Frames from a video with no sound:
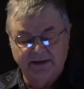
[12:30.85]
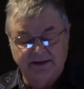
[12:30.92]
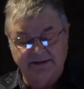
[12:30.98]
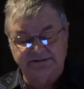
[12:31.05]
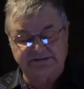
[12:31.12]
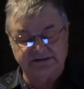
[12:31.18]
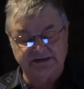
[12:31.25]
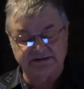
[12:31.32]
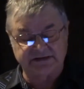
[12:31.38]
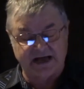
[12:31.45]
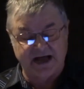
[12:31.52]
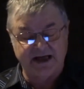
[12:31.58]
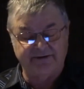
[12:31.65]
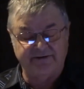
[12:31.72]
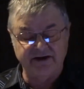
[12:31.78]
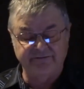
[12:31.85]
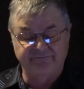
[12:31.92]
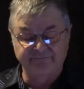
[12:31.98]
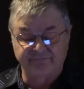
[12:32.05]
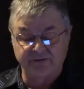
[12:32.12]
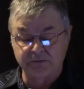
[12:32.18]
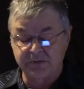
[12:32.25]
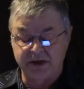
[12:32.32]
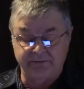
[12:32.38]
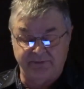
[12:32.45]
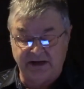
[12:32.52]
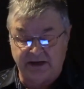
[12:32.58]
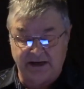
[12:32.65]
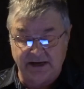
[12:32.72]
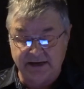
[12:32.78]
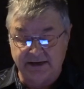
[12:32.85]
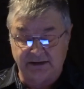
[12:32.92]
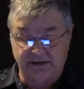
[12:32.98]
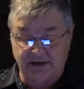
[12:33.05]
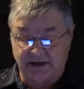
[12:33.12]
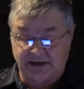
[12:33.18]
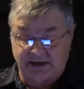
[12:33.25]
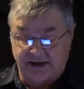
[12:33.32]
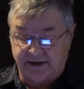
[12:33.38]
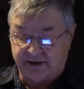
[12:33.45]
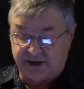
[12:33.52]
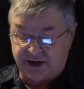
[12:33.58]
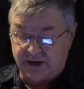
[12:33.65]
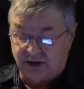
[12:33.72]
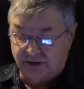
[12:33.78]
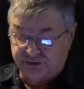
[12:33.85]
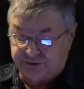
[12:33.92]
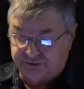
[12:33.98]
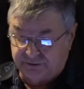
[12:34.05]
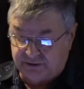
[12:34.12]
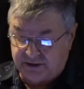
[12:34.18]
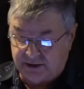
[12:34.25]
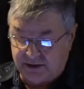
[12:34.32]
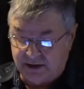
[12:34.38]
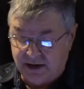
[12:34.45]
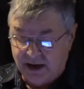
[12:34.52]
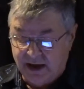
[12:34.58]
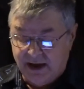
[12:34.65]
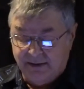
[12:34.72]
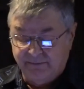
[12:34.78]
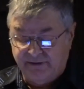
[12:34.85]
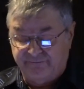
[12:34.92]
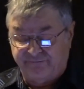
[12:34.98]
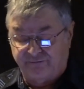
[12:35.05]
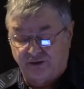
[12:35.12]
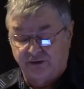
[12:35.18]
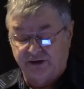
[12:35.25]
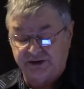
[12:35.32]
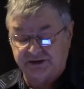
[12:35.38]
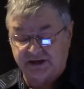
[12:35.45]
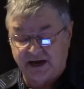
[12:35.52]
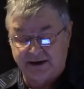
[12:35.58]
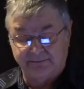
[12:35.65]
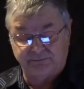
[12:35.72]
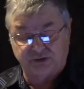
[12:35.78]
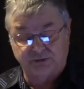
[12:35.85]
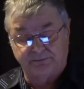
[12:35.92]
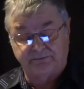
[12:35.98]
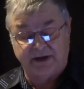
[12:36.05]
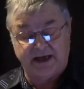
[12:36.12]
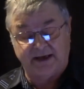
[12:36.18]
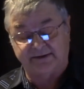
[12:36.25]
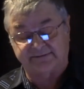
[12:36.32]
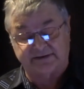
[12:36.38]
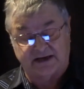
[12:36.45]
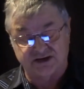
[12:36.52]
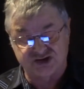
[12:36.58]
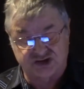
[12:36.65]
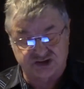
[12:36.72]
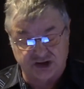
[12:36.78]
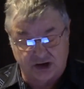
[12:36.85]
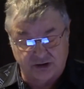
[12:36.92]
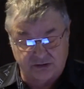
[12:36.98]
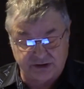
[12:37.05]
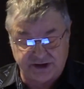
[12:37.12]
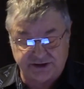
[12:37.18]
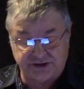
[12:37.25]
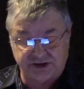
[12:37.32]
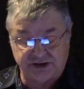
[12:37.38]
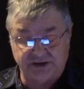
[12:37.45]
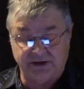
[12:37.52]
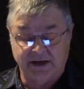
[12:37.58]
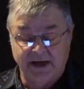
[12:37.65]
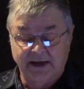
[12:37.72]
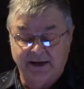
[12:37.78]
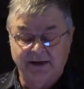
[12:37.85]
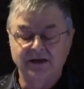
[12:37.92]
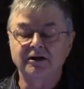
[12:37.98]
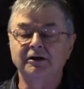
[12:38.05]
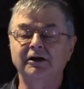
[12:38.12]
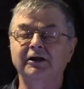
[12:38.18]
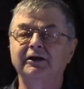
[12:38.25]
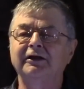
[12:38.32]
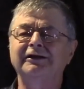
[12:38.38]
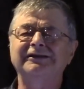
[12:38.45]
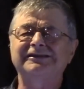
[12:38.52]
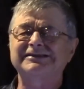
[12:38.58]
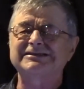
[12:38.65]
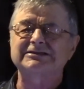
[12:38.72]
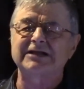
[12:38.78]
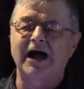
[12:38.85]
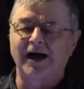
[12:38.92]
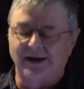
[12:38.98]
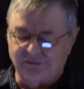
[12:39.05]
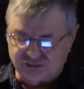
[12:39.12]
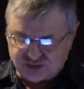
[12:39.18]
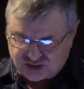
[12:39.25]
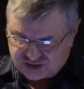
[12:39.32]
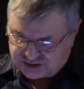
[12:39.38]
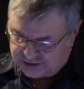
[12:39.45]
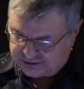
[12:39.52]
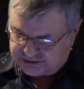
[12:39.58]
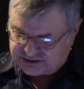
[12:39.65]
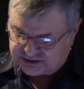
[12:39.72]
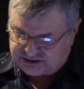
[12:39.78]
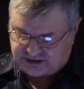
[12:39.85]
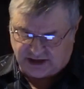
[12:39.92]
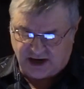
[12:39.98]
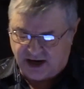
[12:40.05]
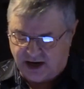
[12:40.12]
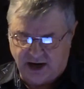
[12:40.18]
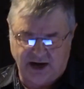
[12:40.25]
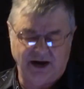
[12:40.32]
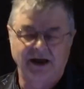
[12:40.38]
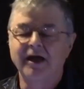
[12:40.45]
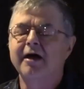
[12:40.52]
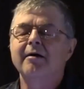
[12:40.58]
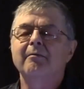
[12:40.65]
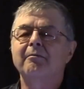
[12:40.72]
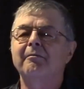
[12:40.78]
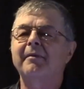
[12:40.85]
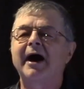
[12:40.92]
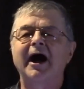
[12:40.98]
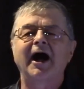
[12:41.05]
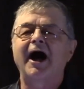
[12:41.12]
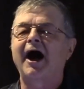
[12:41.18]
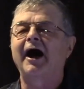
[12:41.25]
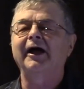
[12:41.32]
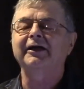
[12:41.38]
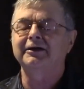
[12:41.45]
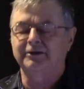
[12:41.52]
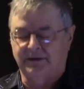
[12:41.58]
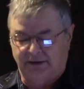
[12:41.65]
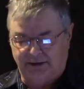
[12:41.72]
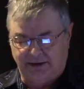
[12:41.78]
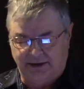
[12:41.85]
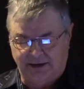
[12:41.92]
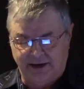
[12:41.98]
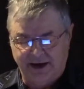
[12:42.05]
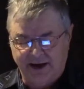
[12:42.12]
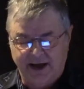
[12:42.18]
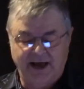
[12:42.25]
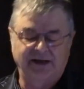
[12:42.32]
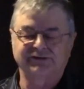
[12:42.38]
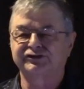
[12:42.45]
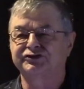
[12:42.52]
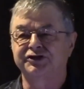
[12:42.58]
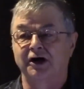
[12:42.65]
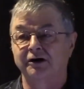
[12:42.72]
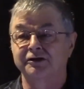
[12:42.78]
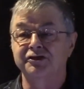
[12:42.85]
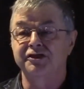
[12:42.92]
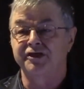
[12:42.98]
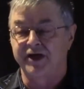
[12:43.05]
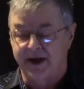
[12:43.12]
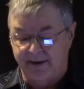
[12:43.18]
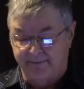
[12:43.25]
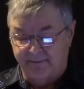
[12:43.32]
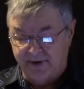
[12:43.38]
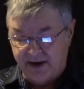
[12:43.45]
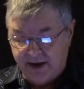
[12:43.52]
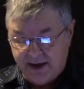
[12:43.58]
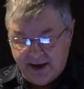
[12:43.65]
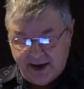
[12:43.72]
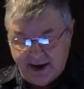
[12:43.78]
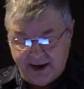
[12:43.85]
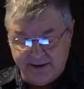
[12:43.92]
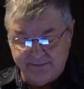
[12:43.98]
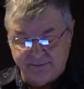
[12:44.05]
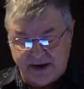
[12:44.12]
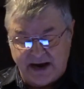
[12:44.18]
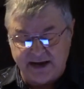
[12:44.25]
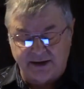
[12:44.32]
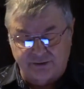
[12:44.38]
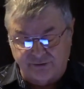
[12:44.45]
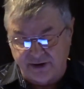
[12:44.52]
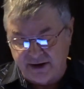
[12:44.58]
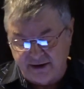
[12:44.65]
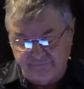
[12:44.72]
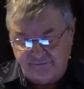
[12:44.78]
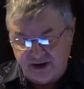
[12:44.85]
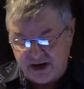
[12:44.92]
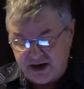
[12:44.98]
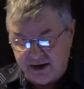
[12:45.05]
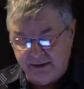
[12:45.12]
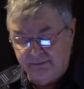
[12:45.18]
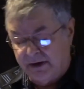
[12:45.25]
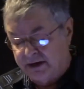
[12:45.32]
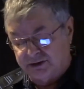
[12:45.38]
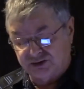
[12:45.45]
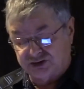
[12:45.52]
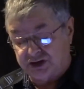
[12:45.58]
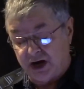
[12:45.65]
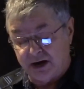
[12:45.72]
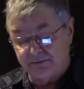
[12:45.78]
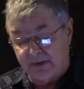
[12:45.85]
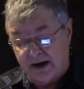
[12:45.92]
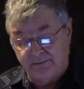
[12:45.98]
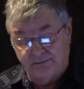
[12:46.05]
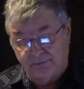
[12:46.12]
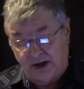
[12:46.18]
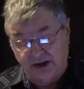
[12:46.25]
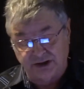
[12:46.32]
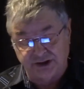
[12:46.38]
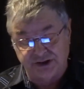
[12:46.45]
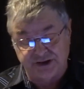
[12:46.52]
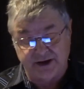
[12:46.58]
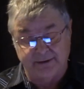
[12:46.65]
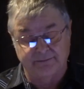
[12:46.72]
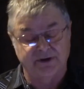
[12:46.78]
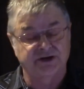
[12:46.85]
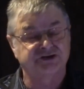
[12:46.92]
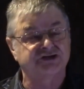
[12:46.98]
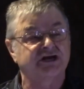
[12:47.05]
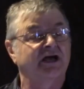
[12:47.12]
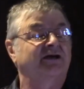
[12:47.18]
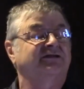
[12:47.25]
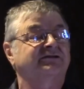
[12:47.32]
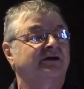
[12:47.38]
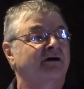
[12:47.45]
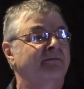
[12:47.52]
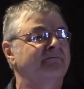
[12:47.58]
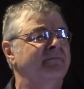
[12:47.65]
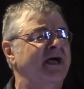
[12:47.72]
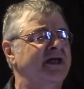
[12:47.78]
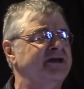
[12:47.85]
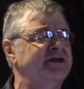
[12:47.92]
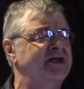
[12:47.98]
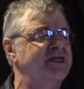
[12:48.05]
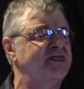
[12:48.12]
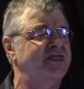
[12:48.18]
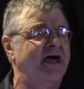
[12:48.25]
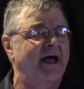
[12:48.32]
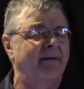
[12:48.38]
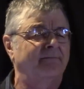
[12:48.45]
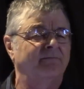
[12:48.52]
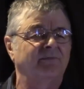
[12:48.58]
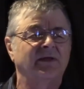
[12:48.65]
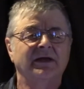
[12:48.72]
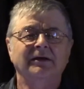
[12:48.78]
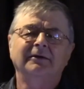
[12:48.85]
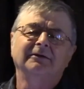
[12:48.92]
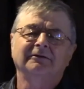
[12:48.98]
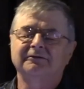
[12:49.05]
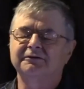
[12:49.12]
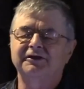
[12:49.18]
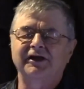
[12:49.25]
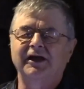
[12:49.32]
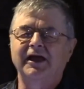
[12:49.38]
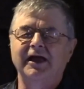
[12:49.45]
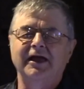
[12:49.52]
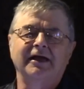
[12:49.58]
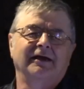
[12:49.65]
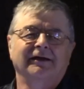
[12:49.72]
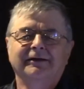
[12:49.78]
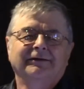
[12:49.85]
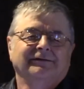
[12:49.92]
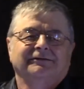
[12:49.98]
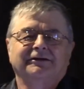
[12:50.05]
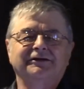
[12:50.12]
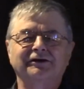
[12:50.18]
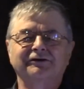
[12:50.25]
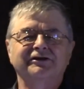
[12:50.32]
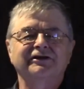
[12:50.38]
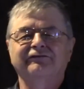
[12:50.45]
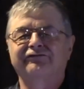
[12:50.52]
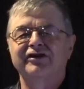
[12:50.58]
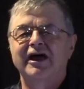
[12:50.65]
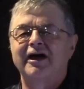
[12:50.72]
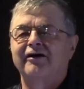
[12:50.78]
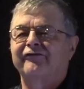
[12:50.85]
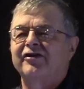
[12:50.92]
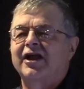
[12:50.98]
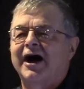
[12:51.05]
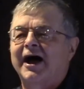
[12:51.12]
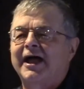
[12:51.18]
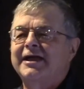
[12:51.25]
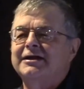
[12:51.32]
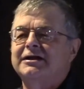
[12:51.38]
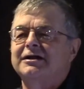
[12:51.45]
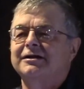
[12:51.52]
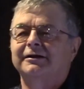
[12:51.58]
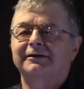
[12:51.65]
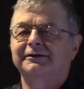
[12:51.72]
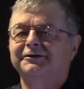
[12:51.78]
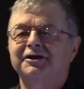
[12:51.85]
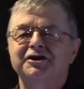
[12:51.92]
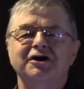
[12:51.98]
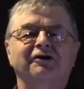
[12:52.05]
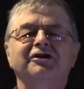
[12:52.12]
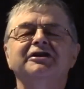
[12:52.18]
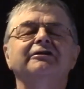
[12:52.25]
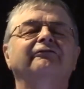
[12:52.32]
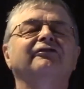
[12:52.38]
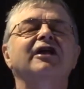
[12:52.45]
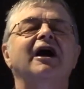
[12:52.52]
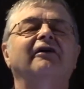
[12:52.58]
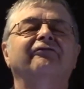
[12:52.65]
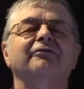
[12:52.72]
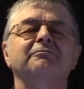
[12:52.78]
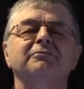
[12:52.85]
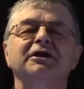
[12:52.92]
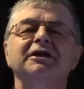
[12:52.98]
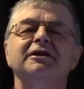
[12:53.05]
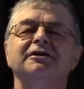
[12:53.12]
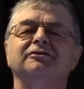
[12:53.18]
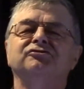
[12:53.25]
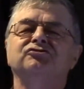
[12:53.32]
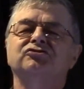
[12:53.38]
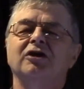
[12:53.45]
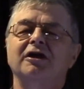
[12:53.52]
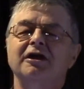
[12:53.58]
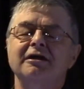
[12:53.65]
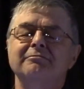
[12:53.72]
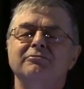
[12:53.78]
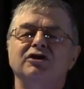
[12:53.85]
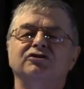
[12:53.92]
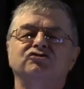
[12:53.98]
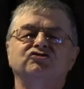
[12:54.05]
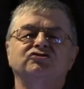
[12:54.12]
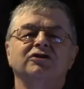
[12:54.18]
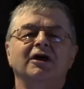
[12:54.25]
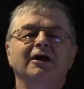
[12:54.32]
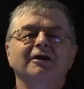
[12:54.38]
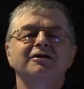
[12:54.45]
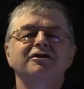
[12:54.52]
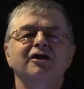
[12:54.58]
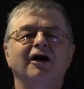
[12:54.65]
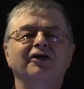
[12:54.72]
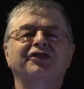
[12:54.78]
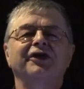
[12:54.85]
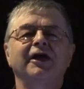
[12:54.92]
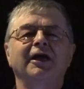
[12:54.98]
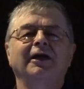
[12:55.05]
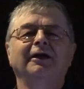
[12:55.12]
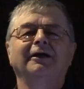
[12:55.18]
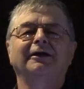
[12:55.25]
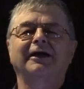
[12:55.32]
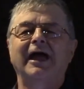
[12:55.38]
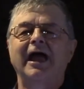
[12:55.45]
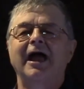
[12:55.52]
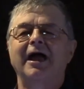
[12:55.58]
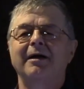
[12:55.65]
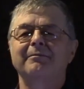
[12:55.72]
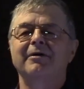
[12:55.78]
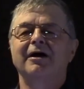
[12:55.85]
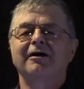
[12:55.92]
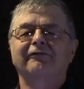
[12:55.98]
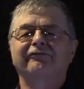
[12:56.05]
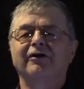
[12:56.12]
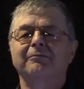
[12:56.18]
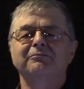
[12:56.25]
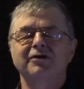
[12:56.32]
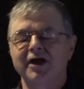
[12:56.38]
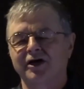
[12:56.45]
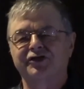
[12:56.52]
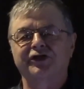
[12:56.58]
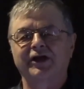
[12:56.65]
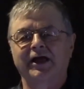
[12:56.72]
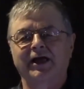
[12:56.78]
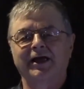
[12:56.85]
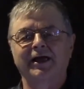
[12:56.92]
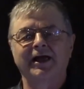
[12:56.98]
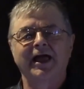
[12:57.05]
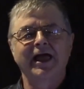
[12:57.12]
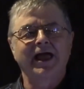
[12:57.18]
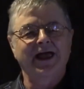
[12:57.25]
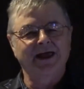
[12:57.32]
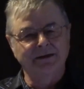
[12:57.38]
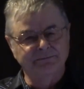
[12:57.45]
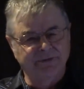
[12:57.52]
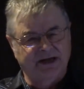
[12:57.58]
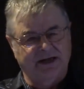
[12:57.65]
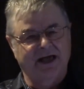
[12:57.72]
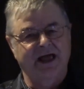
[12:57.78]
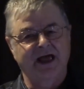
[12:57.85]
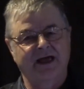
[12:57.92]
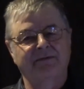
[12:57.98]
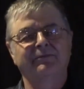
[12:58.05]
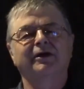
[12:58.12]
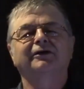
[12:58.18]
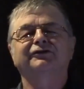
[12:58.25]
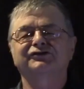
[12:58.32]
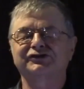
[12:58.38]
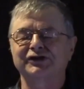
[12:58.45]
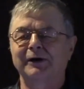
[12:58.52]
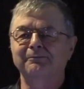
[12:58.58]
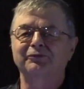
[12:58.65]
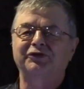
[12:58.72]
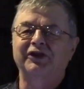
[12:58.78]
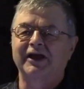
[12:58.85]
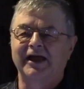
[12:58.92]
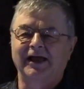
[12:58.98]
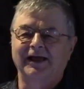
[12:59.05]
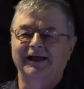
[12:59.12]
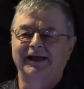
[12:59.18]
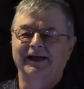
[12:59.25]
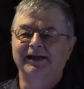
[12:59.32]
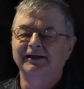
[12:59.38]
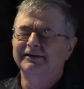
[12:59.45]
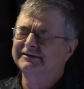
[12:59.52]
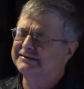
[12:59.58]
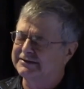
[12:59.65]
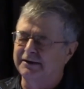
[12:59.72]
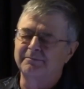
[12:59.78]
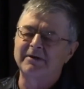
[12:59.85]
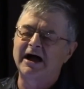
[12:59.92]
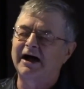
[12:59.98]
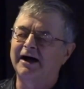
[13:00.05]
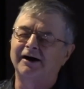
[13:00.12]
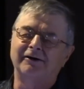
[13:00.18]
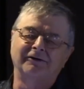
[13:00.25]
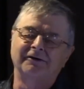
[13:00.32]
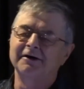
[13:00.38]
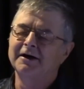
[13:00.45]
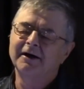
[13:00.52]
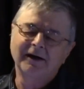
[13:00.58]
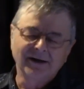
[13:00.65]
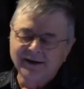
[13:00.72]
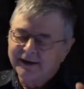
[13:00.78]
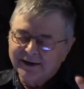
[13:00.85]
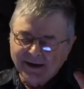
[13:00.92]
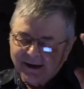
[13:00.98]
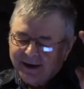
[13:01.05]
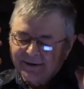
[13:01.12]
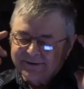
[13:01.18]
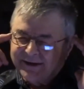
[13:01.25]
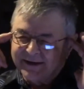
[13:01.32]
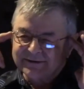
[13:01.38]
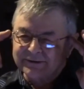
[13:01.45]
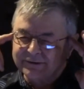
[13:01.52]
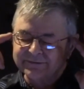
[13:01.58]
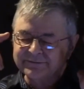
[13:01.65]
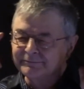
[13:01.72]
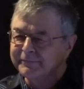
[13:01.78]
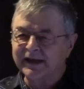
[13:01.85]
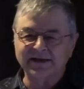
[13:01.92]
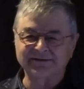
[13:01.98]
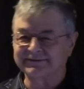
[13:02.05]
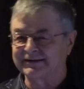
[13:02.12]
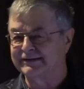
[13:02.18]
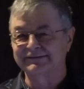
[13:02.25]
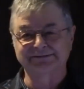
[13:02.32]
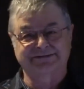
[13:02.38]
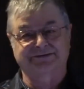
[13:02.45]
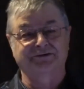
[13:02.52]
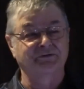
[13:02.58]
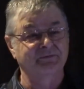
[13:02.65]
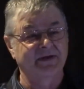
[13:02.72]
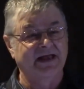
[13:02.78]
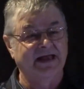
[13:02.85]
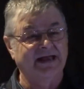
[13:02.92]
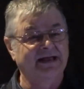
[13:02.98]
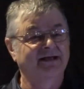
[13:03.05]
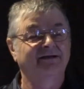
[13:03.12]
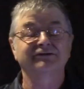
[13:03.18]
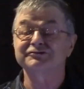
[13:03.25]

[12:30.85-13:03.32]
It says, I even from the beginning declared it unto thee, before it came to pass, I showed it thee, lest thou shouldst say, my idol has done them, and my graven image and my molten image has commended them. Today, they don't even have an idol. They don't even have a miniature image. Nothing came from nothing and became something. Somehow, that doesn't make sense to me.